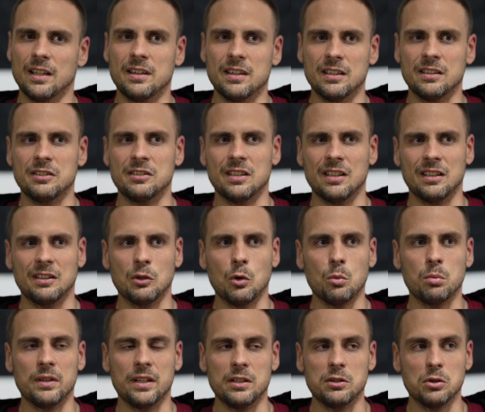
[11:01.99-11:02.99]
I just think
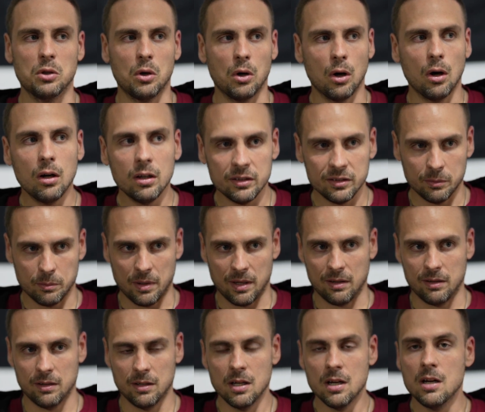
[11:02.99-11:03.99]
nobody talks
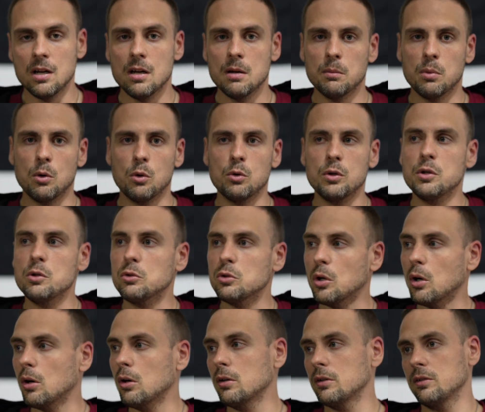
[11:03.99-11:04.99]
about it. But who do you
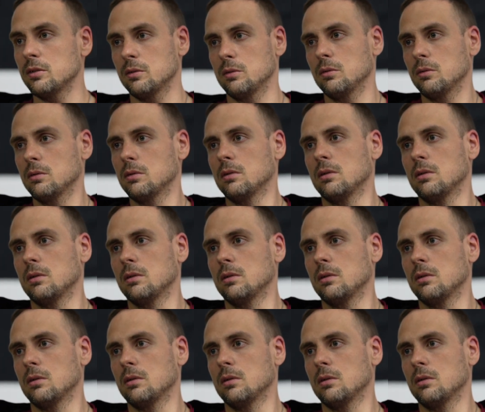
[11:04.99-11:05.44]
talk to?